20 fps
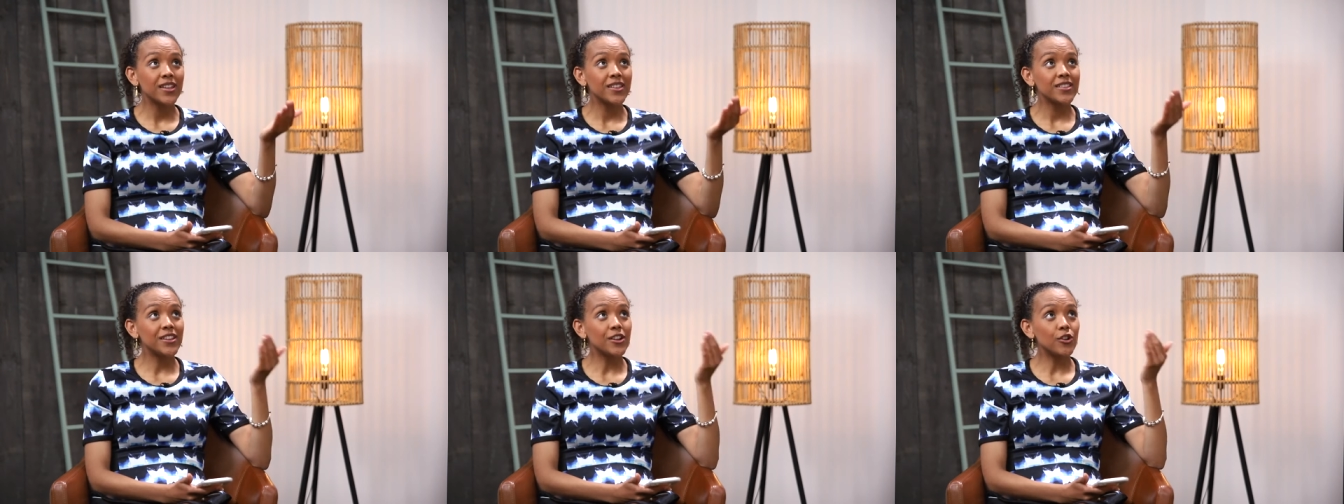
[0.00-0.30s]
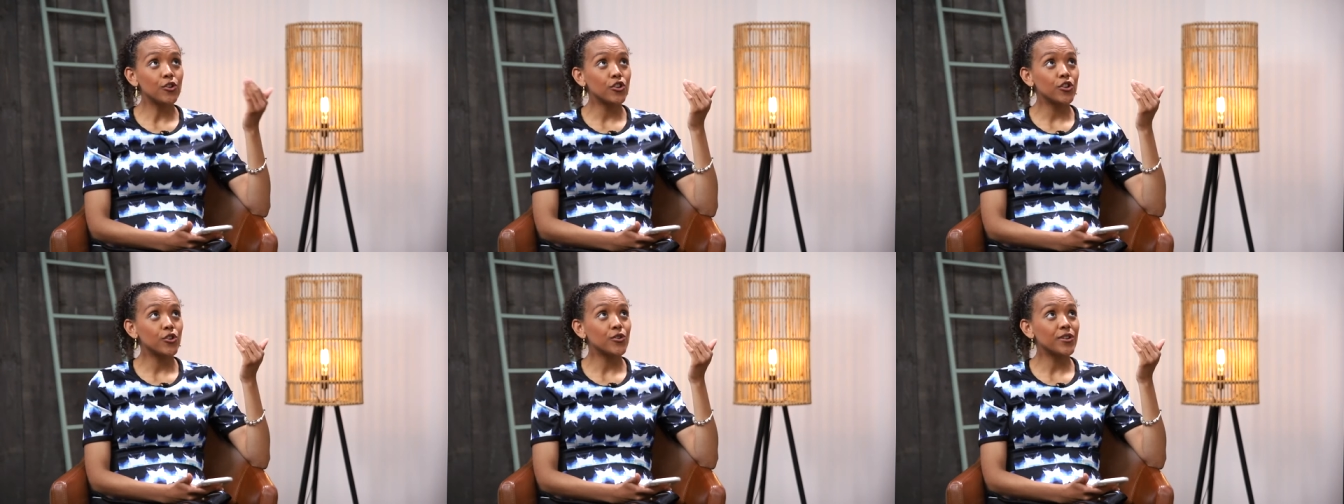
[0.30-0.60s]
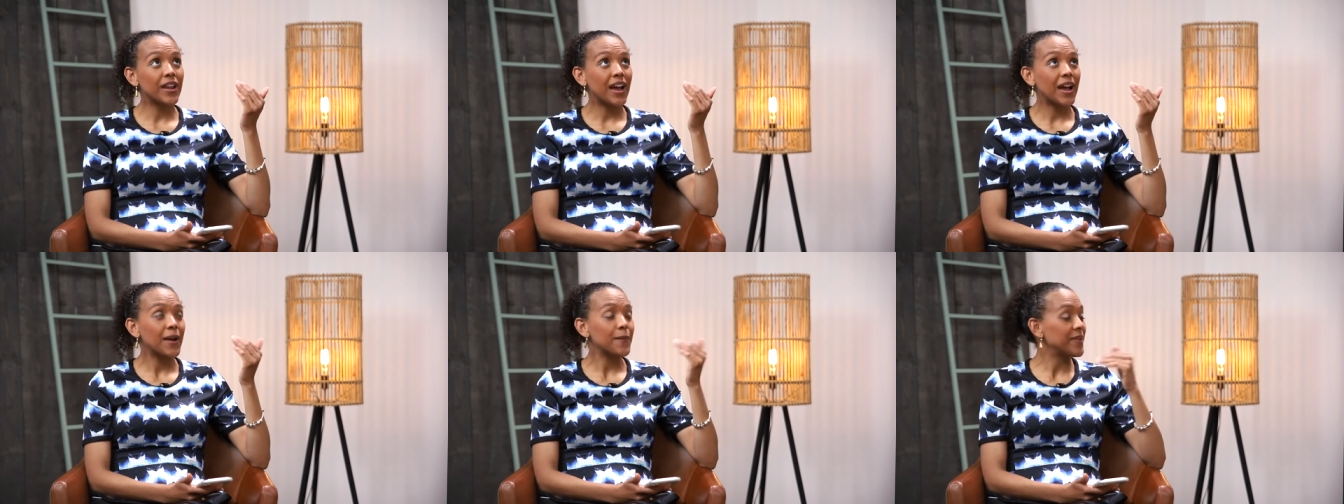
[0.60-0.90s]
de lo que con
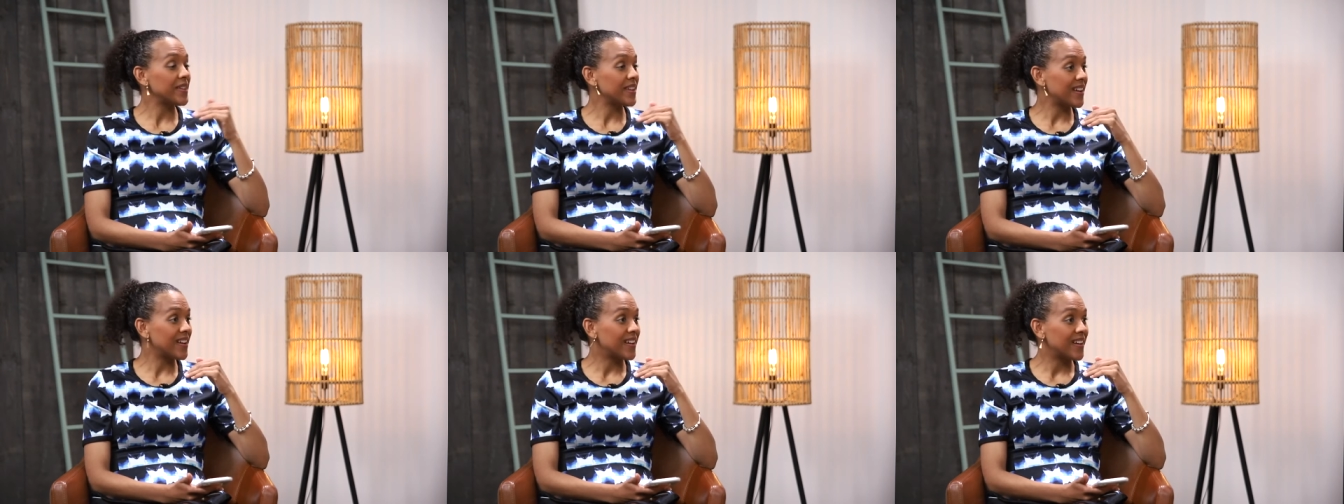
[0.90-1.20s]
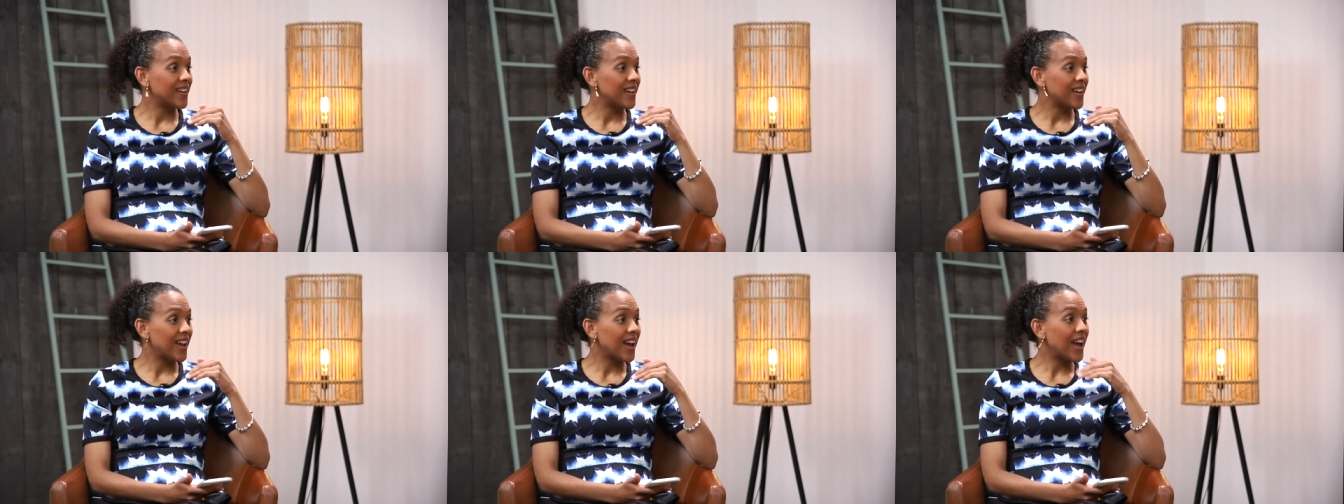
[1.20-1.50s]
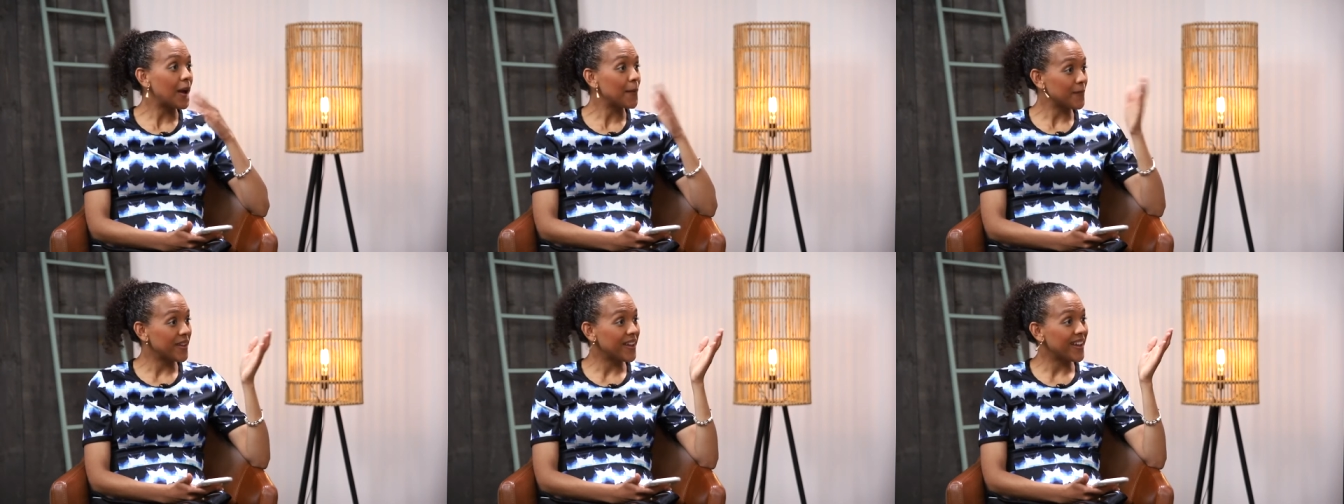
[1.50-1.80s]
a mira
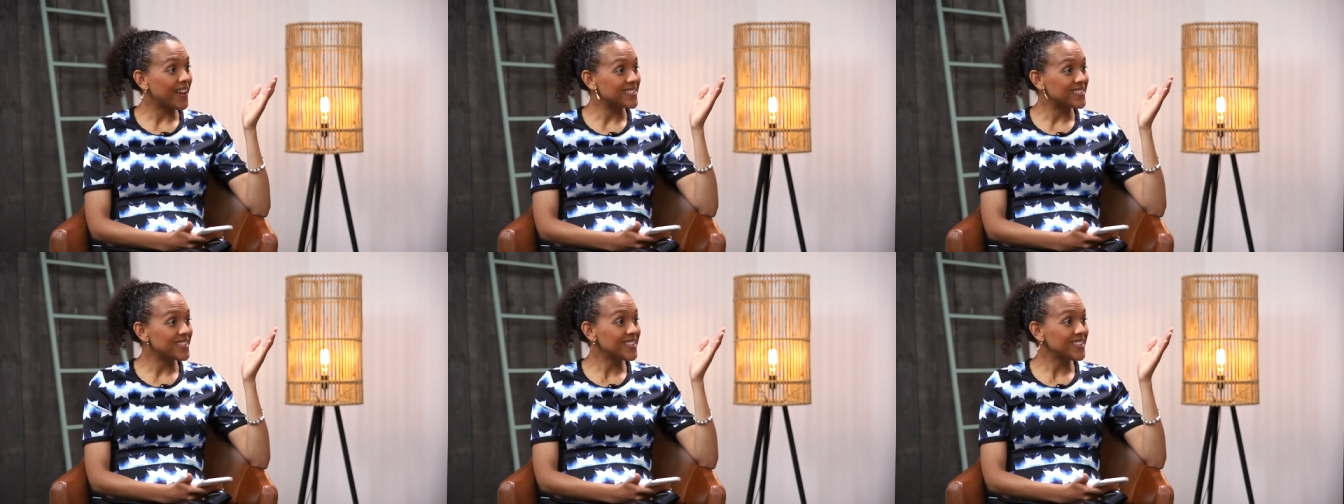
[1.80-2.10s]
a mí así